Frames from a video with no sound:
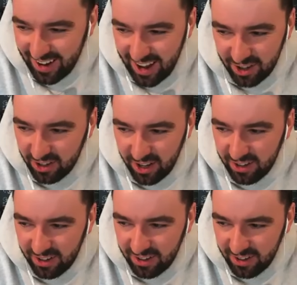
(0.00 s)
I don't
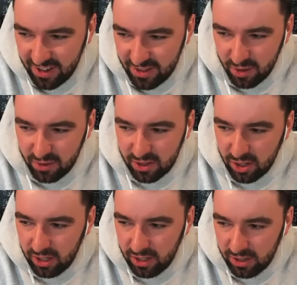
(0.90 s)
know. The
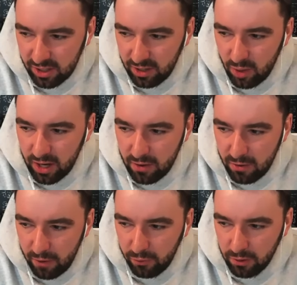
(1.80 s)
the the one I
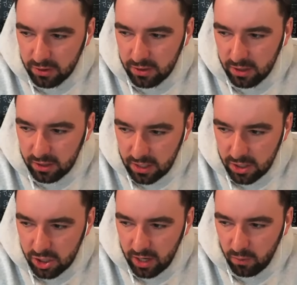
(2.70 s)
referenced, the
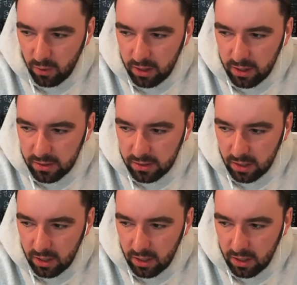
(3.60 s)
Degen one is
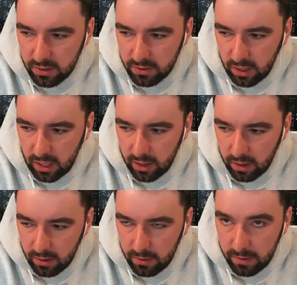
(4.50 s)
uh is the
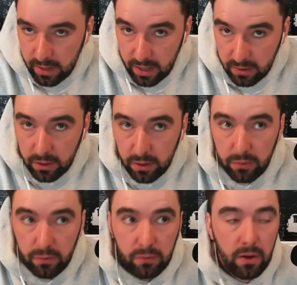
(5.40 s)
like
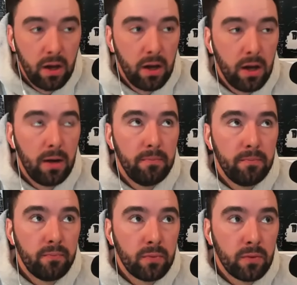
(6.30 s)
native um
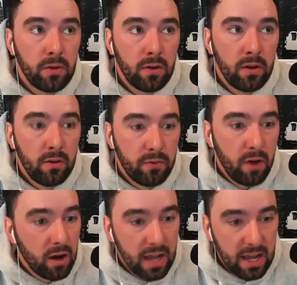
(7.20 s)

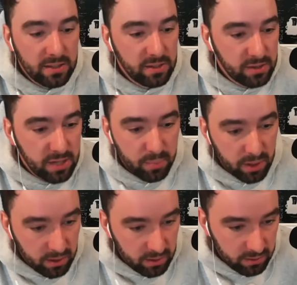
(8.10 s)
farcaster
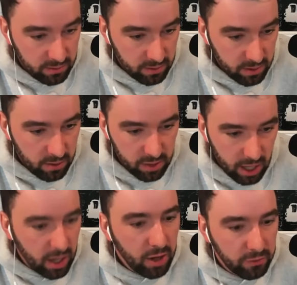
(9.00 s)
tipping current
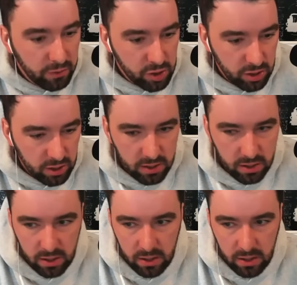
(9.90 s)
like okay. unofficially.